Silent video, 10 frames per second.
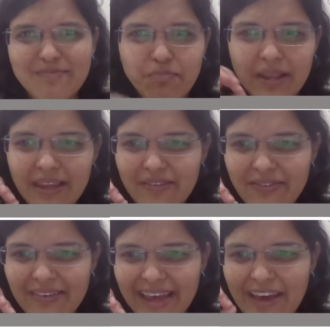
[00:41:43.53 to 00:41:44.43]
believe,
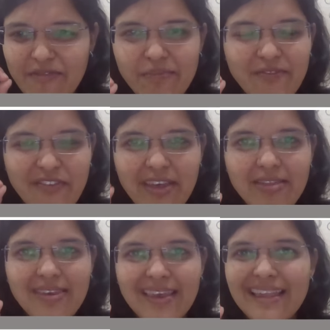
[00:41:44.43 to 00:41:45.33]
have
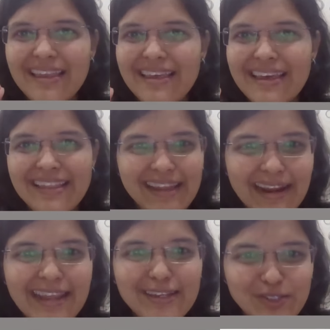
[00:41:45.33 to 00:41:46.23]
faith in the
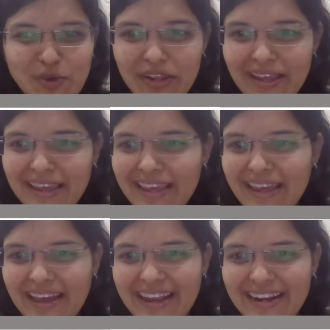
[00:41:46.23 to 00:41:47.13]
India story.
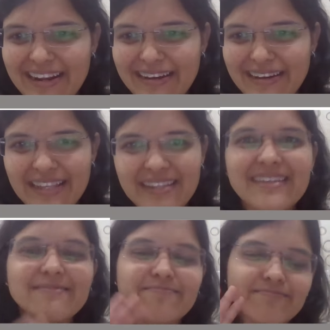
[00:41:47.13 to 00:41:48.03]
And I
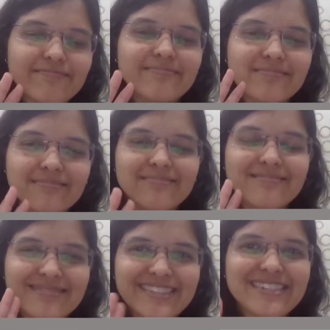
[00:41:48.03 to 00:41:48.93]
think
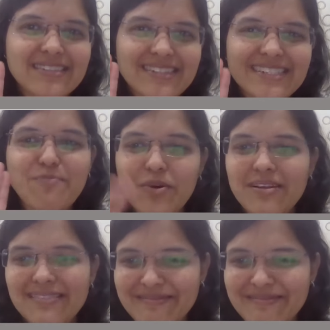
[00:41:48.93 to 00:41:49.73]
just stay put.